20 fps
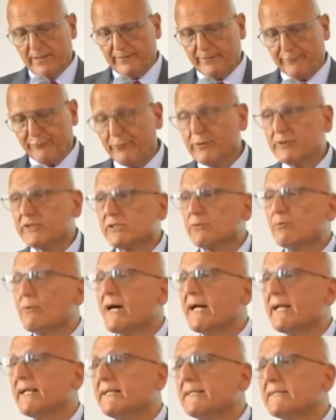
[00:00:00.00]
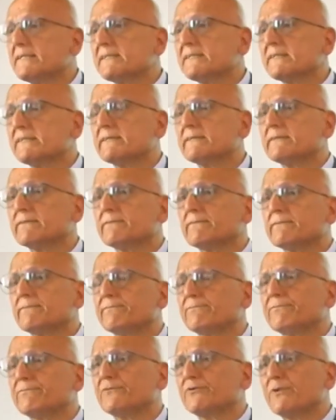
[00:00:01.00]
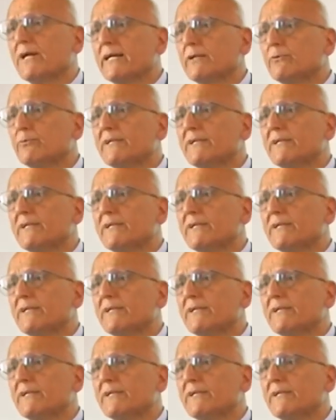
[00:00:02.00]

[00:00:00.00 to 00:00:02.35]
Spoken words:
The first one is trying